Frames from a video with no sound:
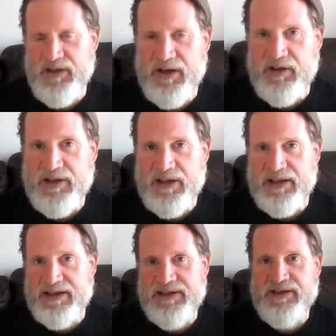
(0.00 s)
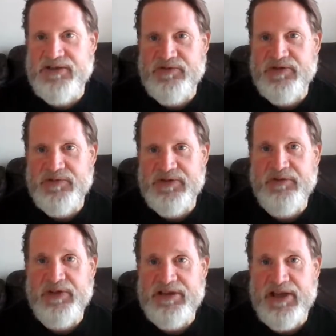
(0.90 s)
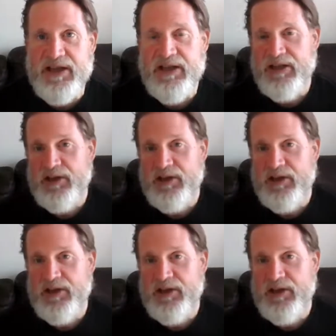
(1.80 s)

LinkedIn to specifically say